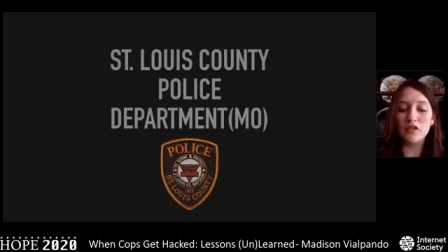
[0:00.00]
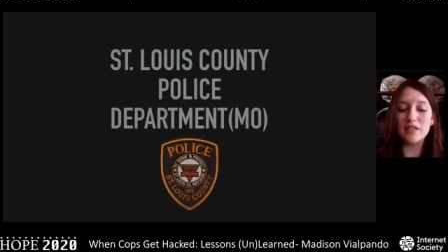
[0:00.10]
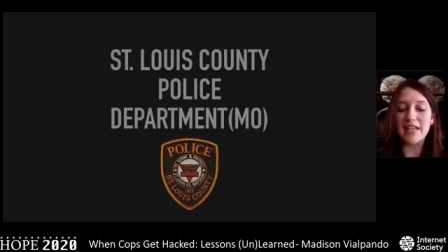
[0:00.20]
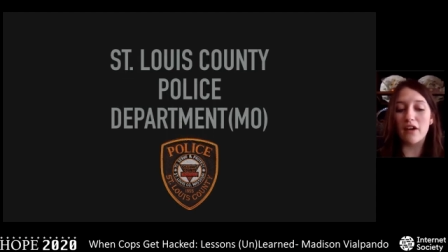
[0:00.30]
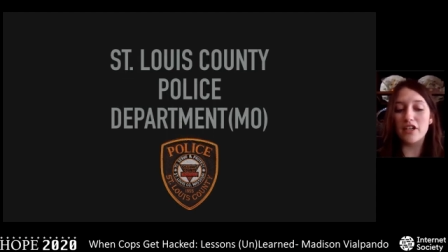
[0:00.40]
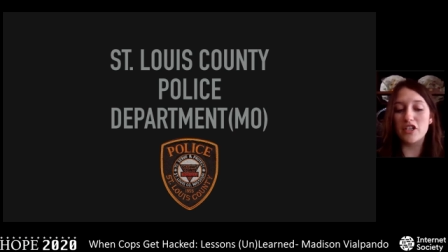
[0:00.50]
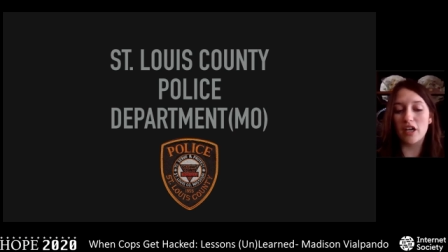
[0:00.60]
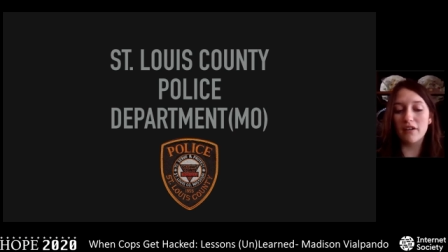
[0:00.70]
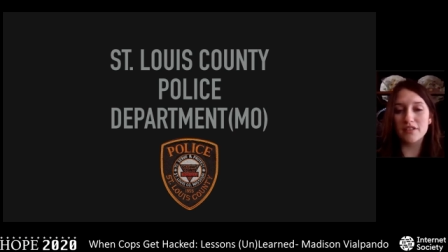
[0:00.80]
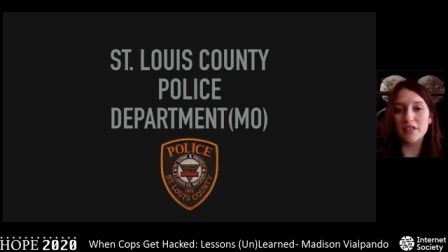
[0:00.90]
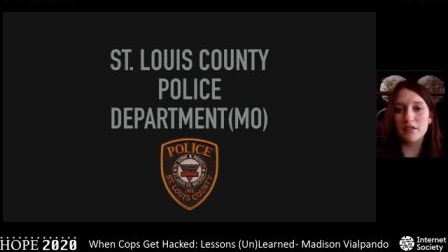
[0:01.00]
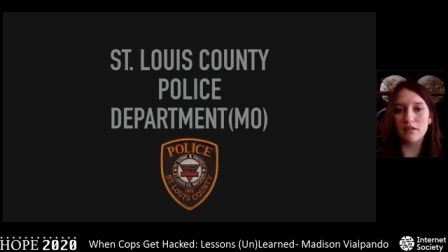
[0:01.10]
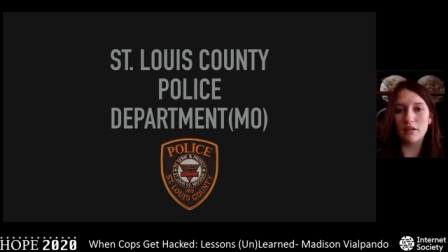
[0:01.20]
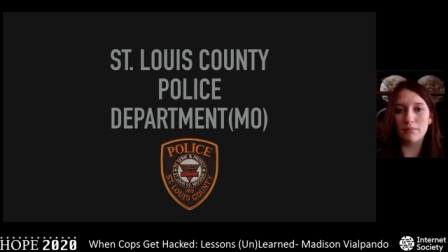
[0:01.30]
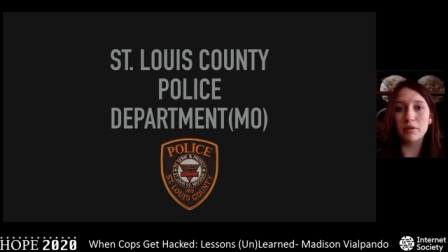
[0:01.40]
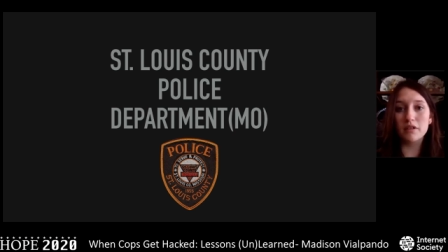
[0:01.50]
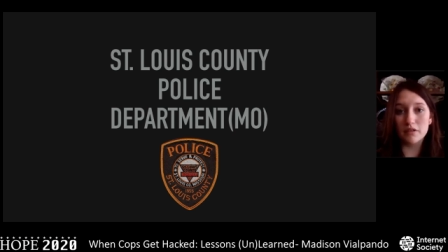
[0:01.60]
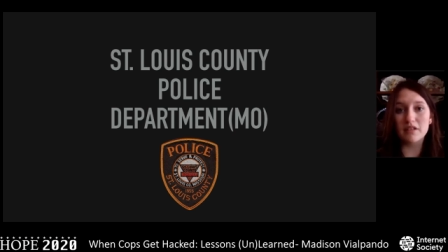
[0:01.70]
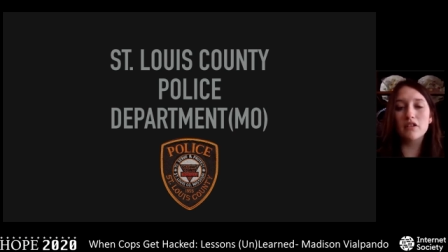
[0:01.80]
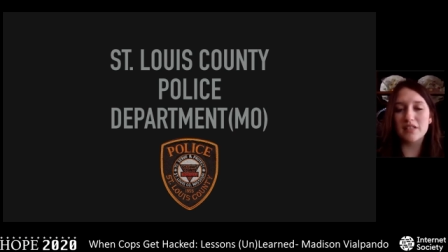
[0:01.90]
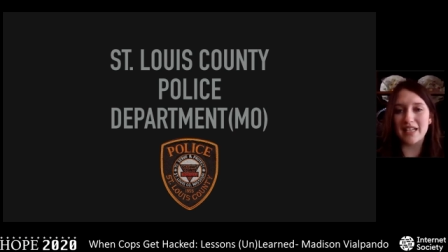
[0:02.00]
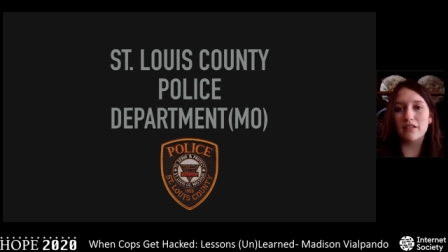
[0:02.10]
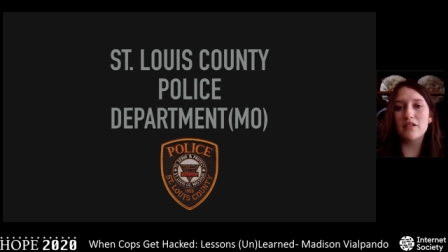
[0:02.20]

Louis County Sheriff's St.